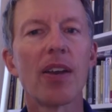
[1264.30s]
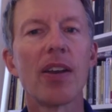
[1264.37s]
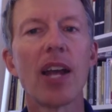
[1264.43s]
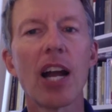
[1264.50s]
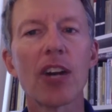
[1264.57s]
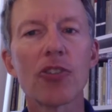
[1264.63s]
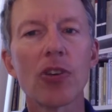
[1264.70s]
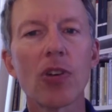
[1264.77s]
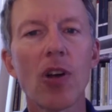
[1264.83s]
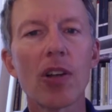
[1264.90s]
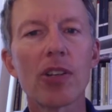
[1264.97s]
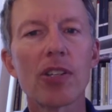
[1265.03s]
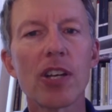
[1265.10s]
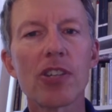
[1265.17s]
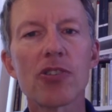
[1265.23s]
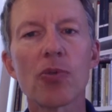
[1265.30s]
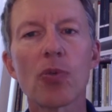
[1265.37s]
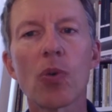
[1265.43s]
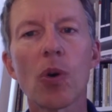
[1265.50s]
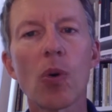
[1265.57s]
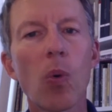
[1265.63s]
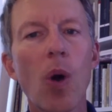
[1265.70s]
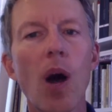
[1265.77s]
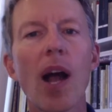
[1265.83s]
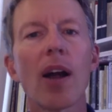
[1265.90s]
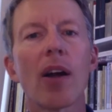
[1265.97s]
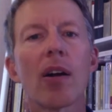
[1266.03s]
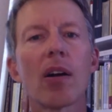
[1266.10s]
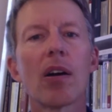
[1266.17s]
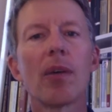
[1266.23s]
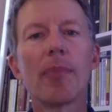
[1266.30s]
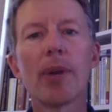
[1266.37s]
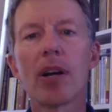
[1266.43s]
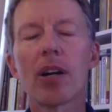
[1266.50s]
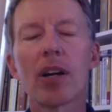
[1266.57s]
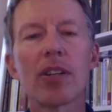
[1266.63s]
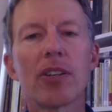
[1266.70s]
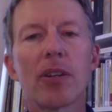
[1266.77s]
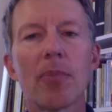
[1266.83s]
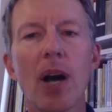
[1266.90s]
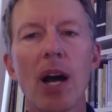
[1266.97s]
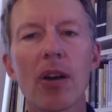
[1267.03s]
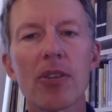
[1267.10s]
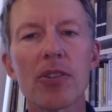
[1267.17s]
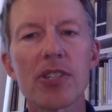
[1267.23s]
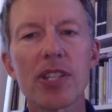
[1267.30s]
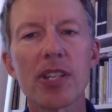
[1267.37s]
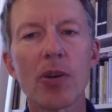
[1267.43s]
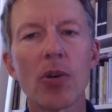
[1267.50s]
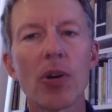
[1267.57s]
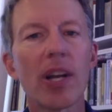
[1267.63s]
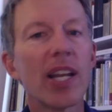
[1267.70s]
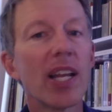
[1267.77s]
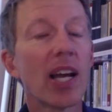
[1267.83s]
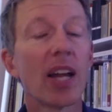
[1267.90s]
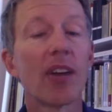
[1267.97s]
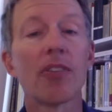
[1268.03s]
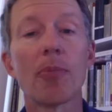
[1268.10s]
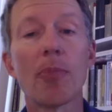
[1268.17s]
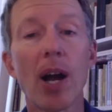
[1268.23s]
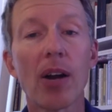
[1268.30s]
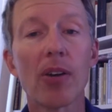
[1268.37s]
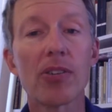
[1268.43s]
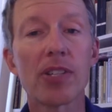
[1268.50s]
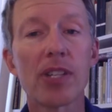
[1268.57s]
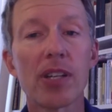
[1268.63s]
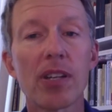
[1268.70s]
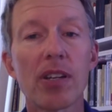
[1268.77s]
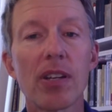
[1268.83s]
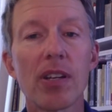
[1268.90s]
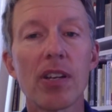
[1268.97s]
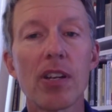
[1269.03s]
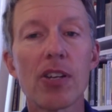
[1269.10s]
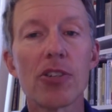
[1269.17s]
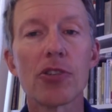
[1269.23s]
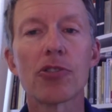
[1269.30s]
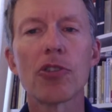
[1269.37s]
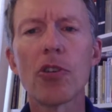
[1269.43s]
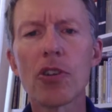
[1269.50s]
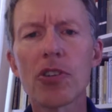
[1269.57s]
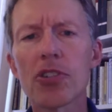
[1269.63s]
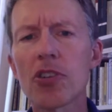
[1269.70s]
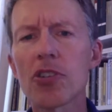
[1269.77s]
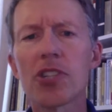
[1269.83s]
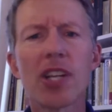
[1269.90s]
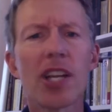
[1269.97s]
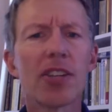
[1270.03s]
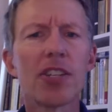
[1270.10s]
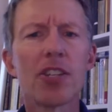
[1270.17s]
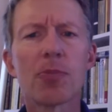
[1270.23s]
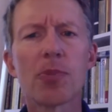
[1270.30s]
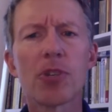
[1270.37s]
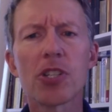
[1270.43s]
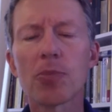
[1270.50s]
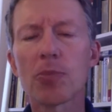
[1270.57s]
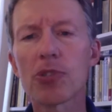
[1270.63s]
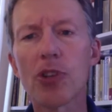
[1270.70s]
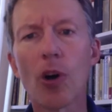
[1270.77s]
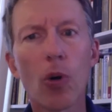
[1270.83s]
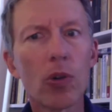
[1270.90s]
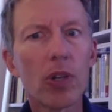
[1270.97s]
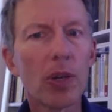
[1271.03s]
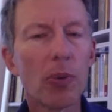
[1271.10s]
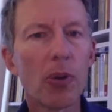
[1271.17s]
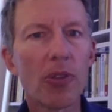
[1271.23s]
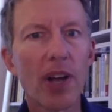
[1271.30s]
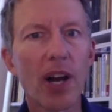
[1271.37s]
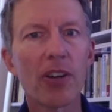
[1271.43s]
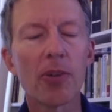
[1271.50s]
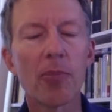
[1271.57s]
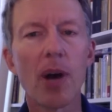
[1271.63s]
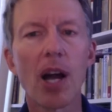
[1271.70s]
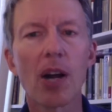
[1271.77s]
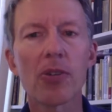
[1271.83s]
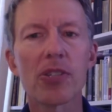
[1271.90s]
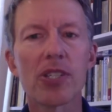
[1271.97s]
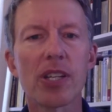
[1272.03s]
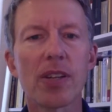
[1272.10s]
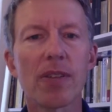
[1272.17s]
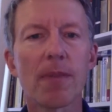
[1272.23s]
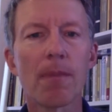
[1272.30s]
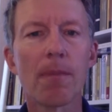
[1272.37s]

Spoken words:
natural law doesn't require American democracy or any kind of democracy. So don't associate these principles only with our democracy.